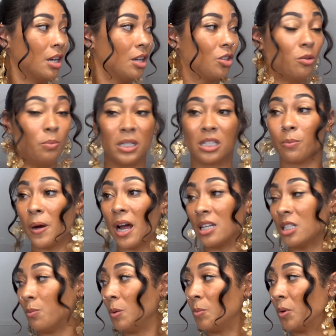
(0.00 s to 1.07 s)
you'd be
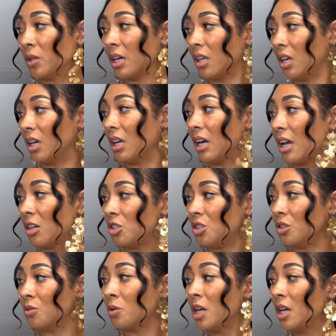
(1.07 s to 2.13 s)
surprised the people that could connect
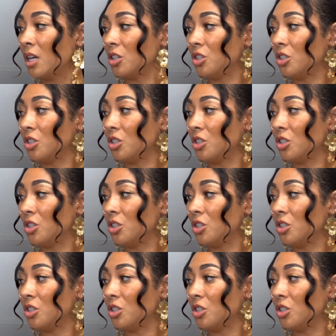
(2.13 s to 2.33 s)
you